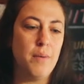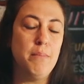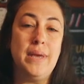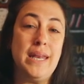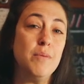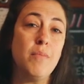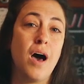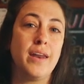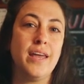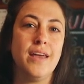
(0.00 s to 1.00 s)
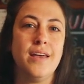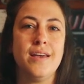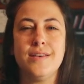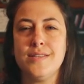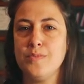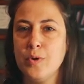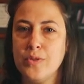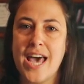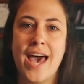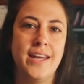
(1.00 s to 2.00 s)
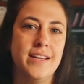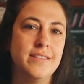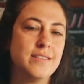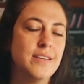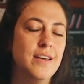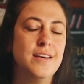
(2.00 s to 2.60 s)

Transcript: Medium body, smooth tannins.